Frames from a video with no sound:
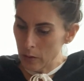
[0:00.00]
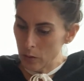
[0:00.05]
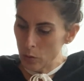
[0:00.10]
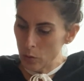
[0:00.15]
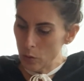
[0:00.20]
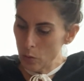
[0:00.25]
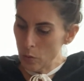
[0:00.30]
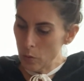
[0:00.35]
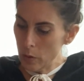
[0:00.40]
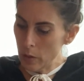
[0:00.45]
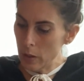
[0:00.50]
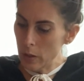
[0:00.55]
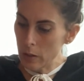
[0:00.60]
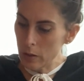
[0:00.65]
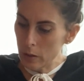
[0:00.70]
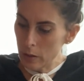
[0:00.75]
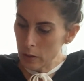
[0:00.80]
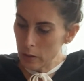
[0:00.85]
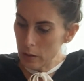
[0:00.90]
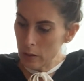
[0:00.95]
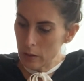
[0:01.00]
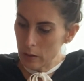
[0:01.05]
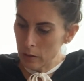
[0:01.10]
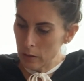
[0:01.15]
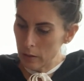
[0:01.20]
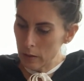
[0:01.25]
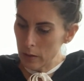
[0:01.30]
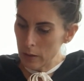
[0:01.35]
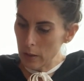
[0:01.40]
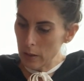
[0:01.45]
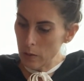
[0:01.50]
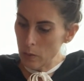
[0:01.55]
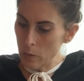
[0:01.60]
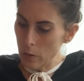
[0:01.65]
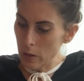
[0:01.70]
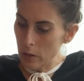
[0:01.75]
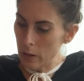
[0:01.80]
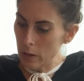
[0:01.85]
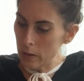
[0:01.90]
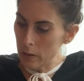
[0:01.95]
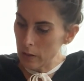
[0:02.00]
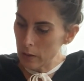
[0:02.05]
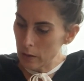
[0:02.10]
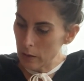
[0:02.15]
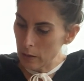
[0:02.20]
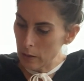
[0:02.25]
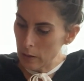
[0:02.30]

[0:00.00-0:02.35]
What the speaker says: Two of Wands, 10 of Wands,